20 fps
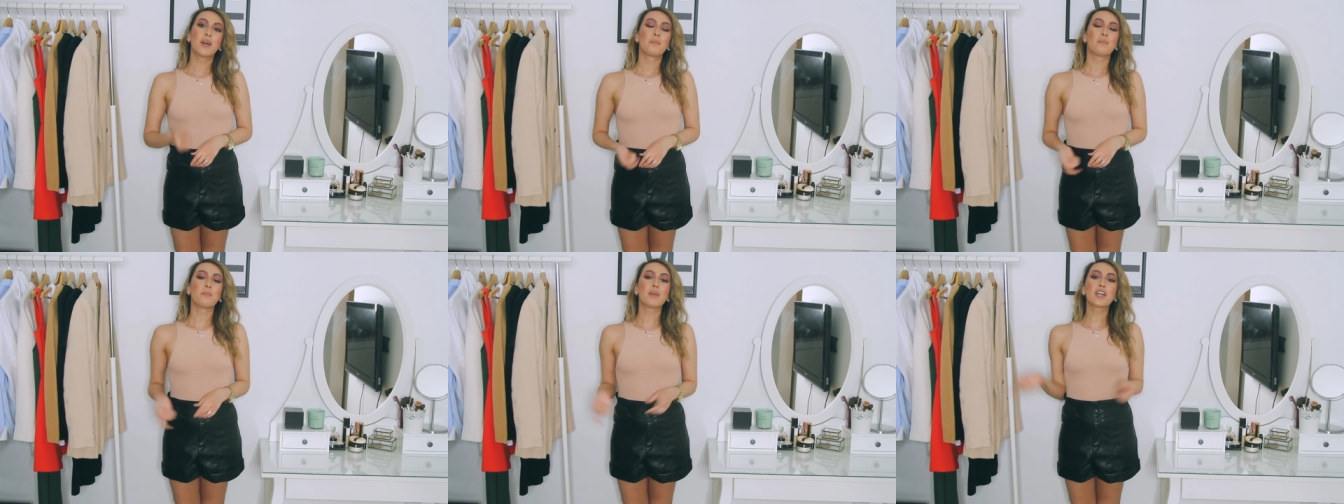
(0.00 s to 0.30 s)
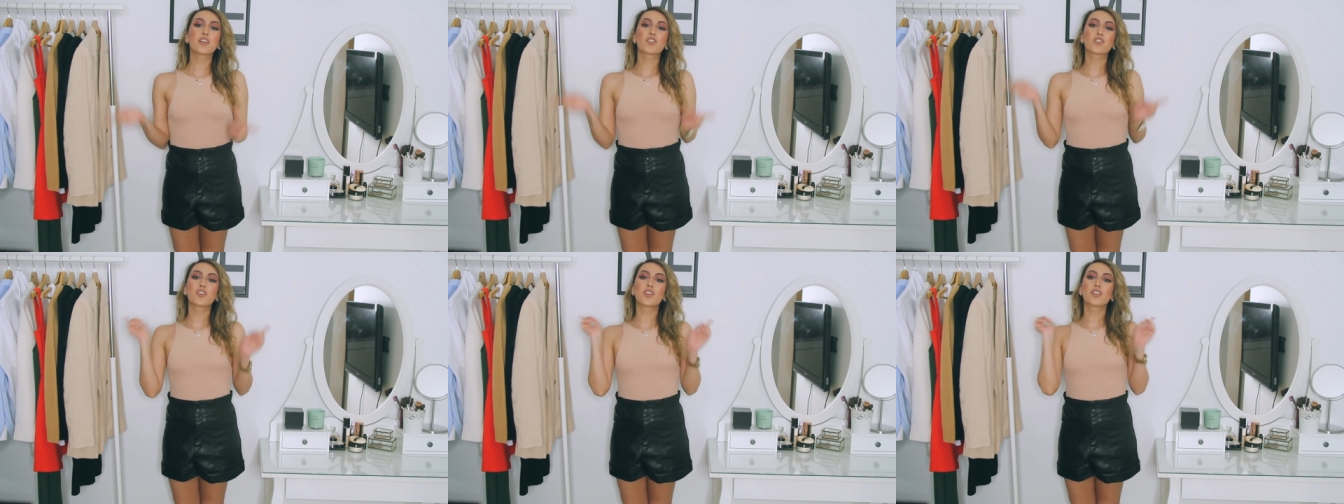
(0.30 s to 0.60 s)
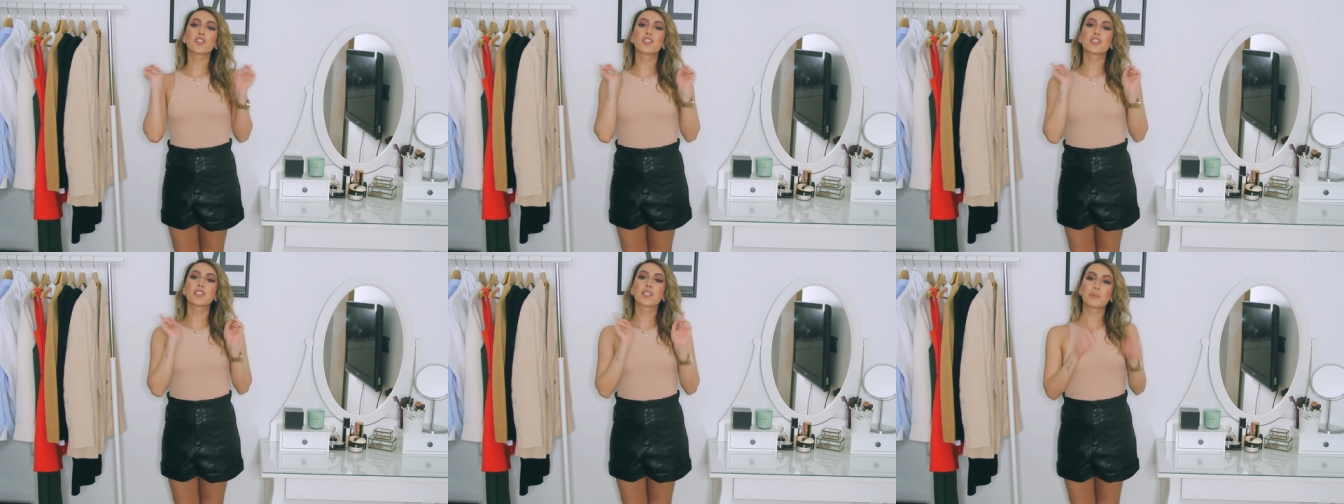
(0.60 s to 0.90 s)
Make
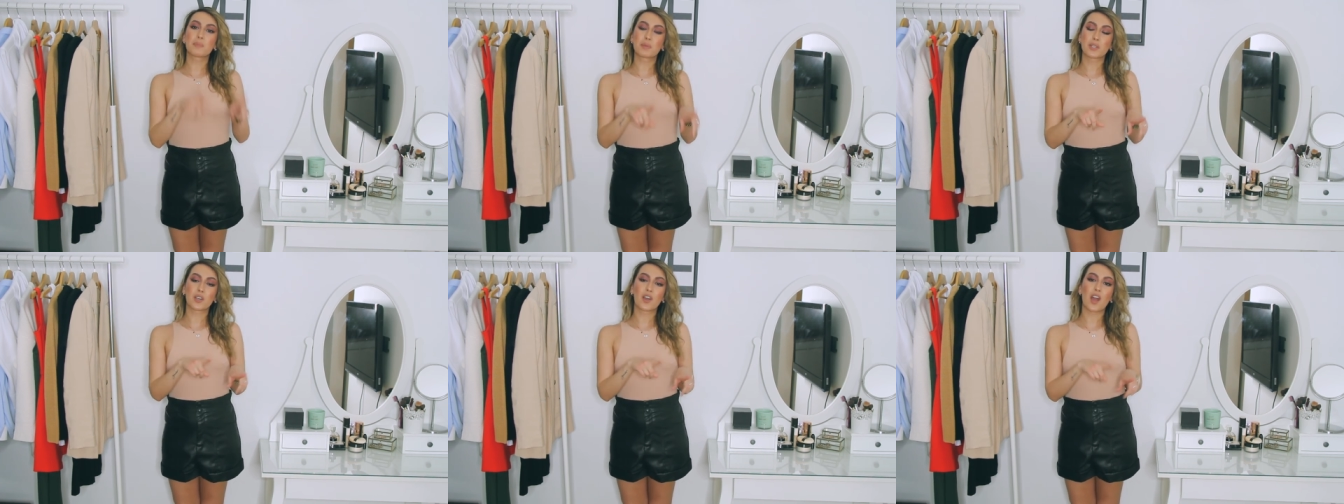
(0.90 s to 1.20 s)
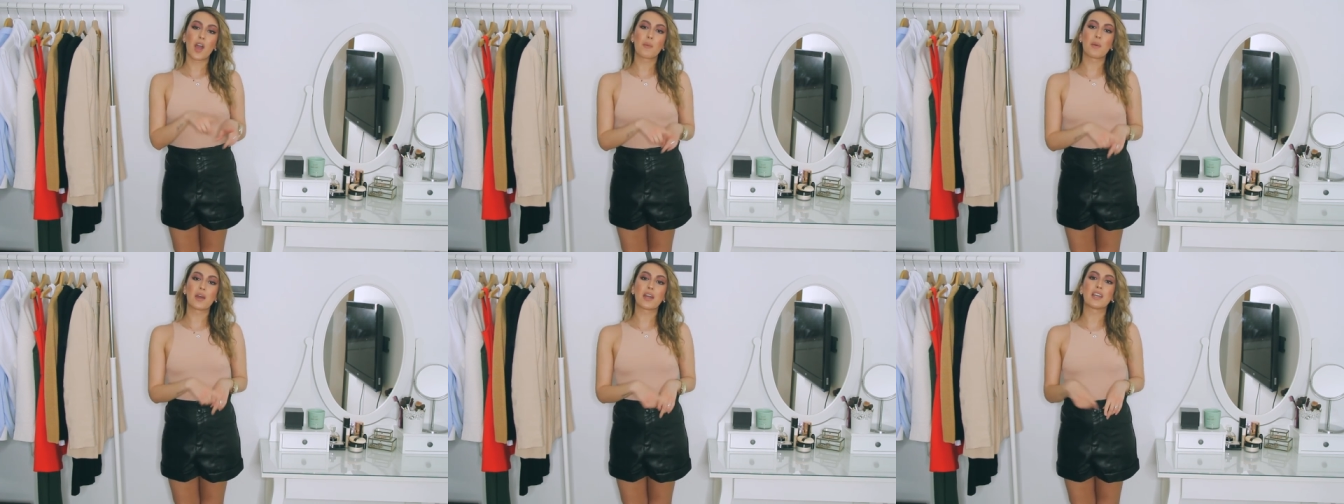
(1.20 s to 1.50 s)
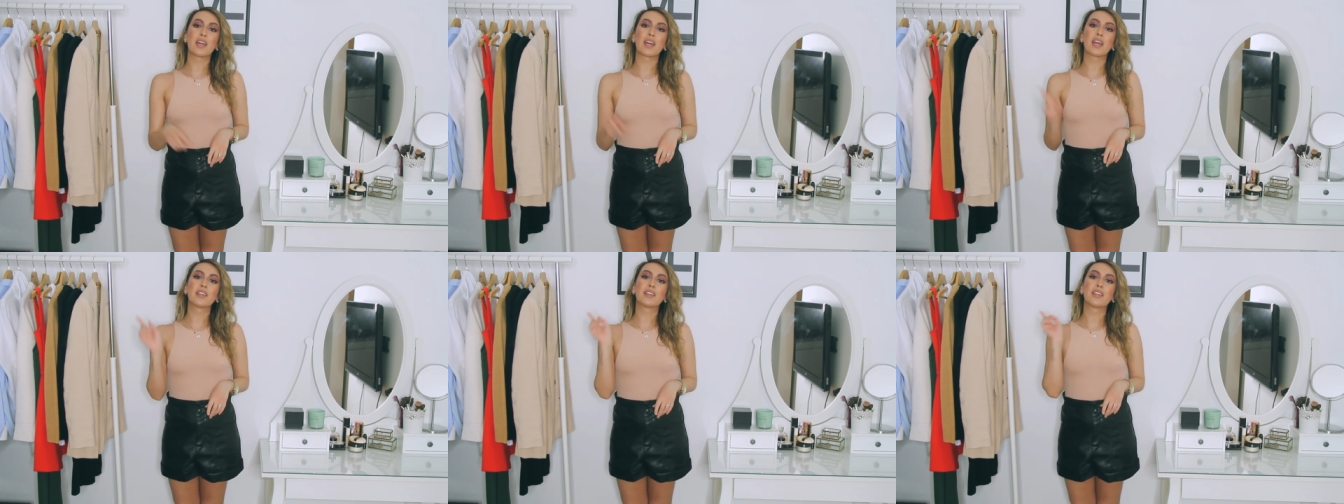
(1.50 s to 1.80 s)
sure to subscribe
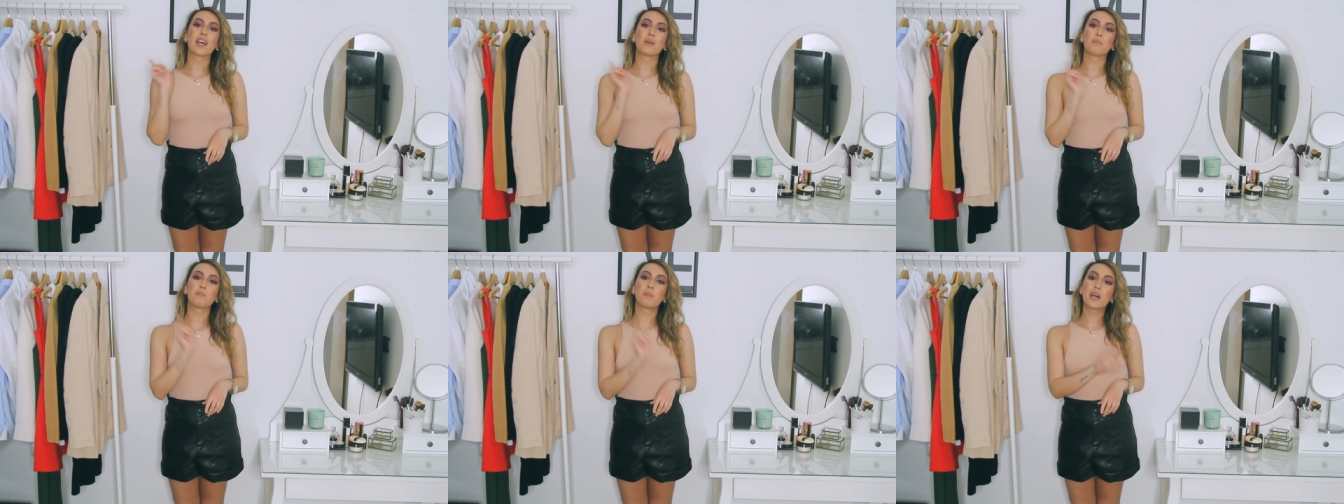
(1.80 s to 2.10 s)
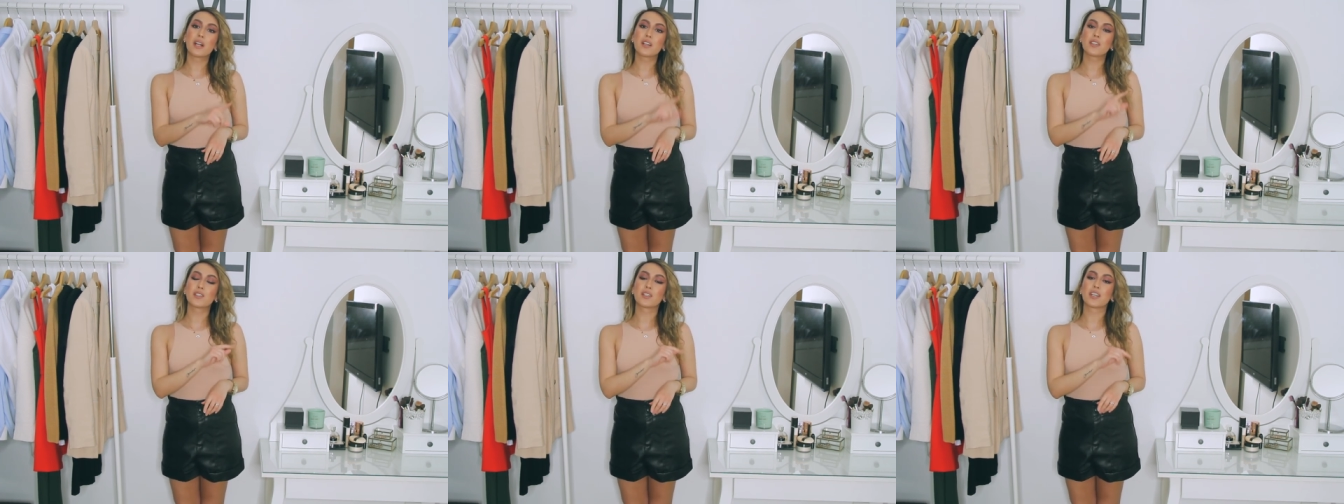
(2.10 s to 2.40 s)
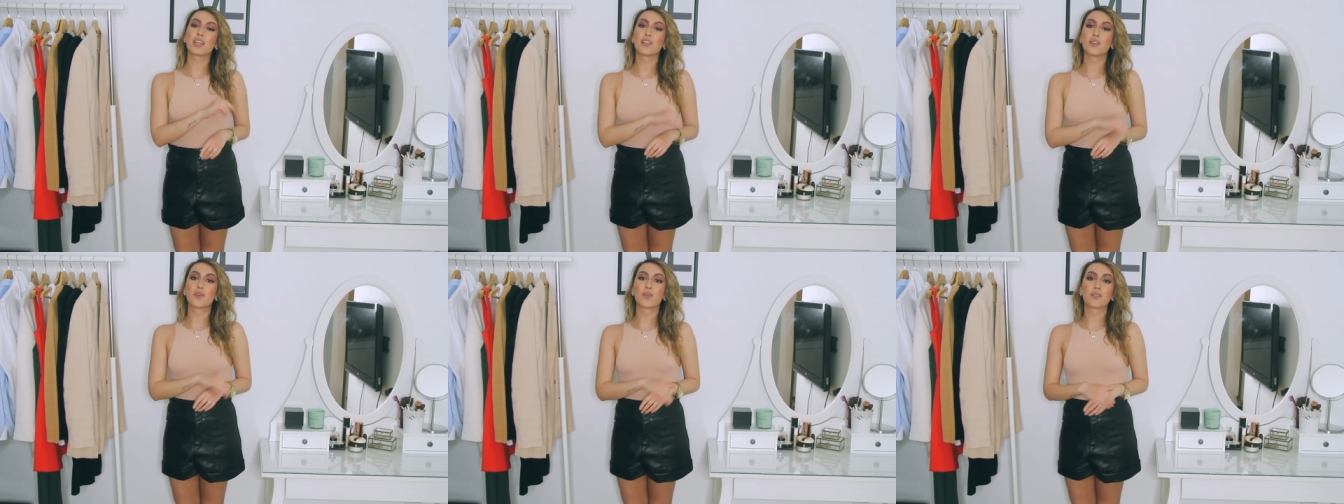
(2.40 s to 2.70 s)
and hit that bell to
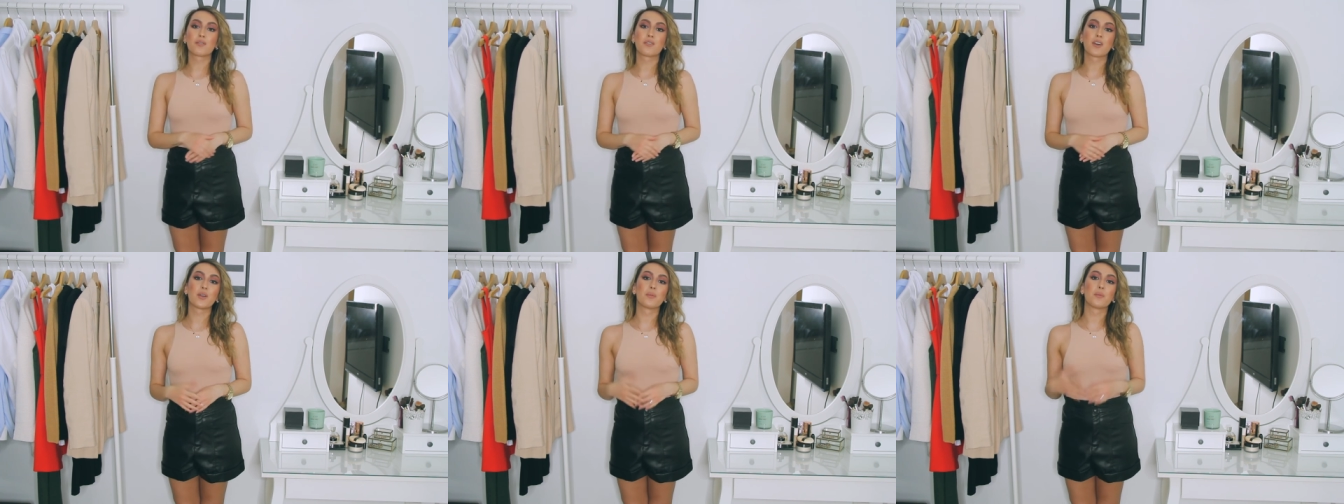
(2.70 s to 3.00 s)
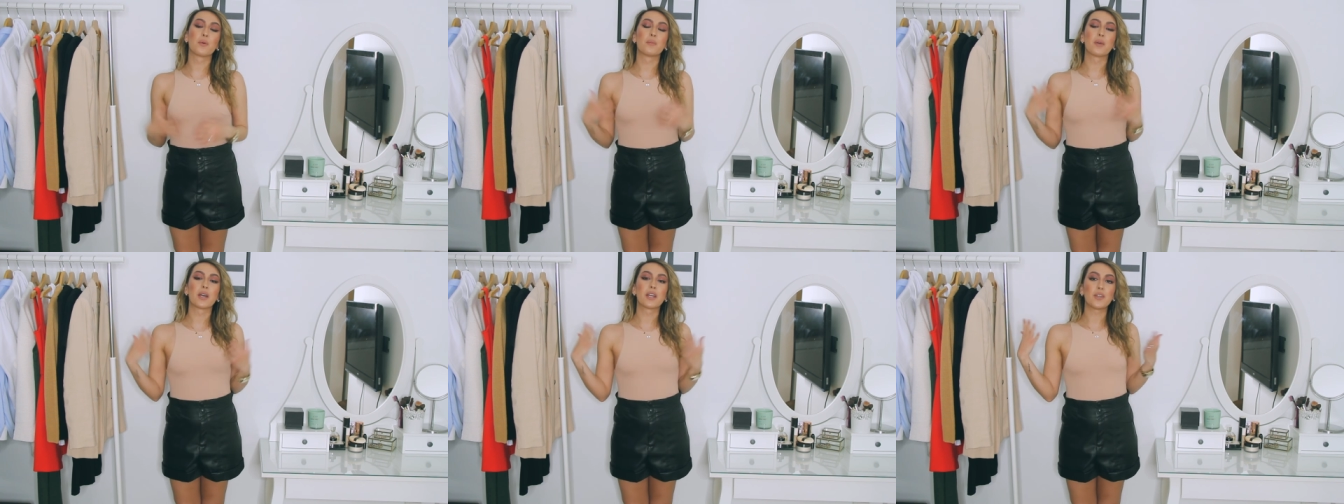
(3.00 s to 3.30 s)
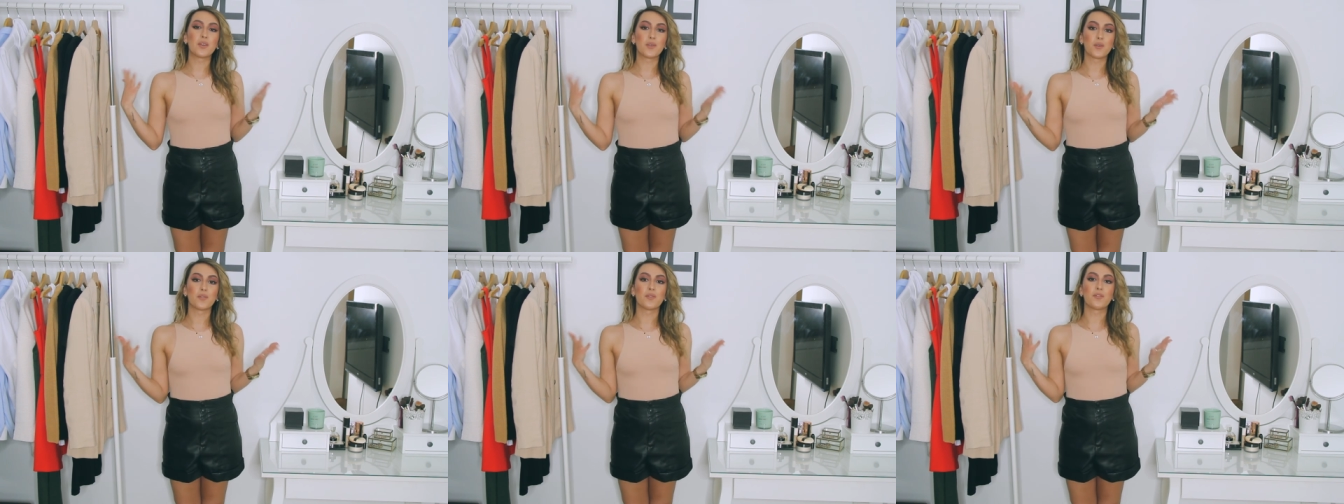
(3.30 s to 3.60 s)
get notified about my
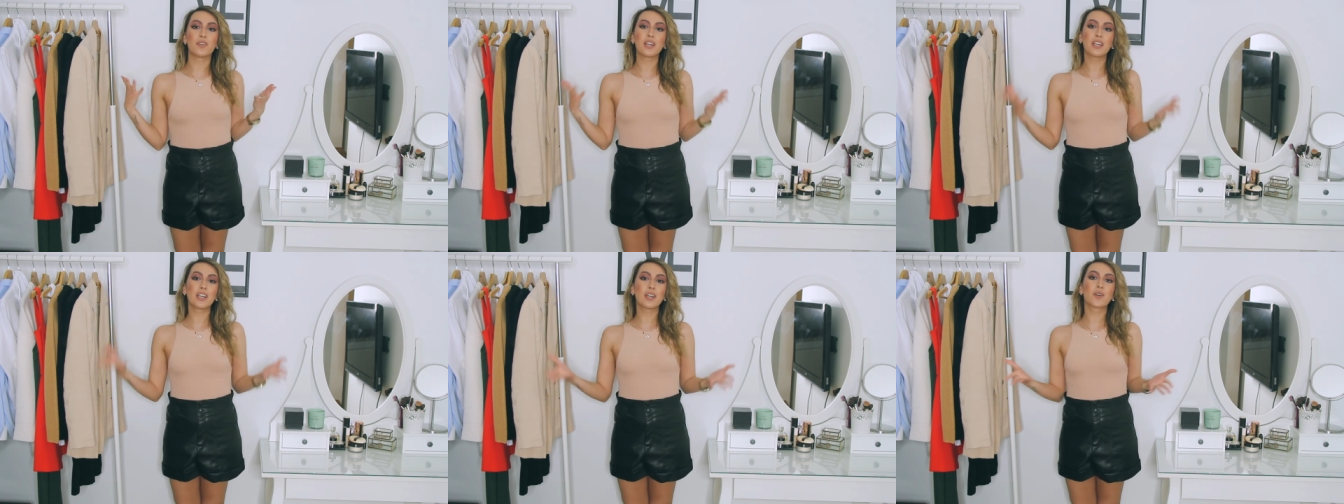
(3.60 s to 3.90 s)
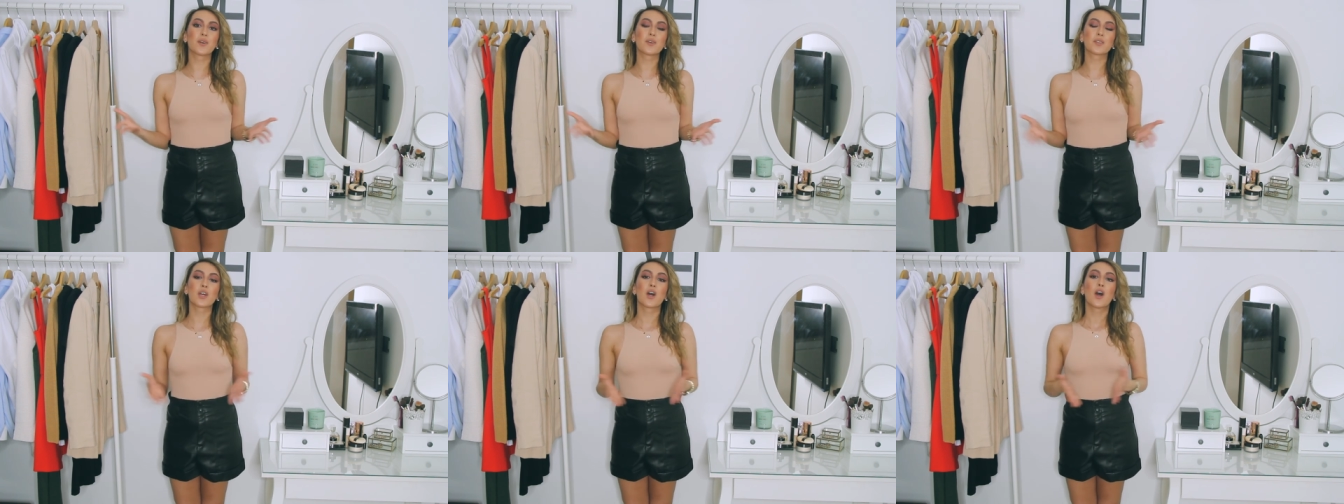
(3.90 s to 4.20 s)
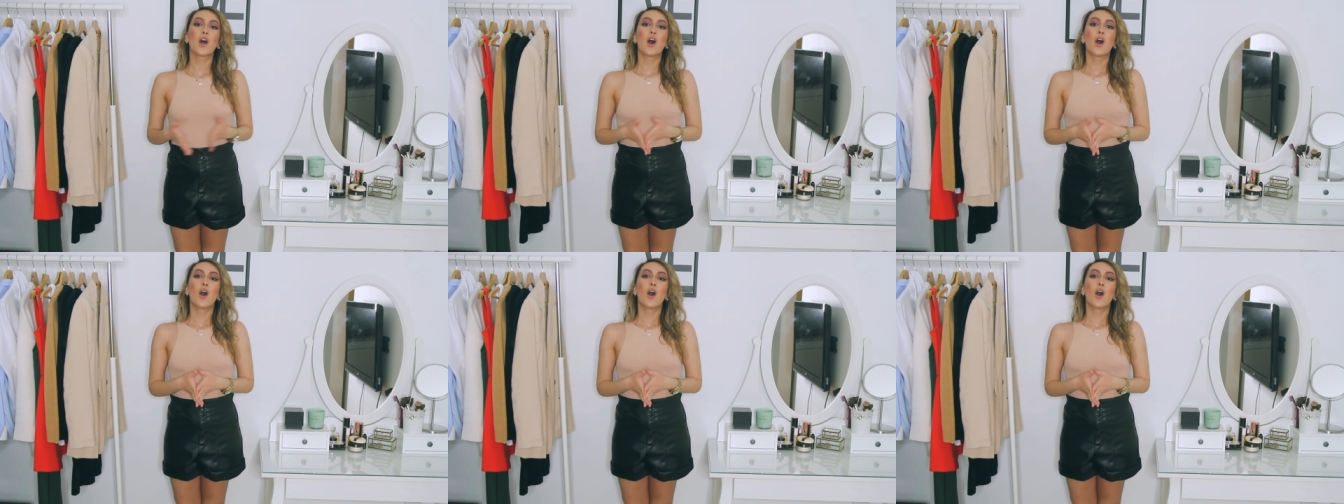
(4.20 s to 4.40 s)
new videos.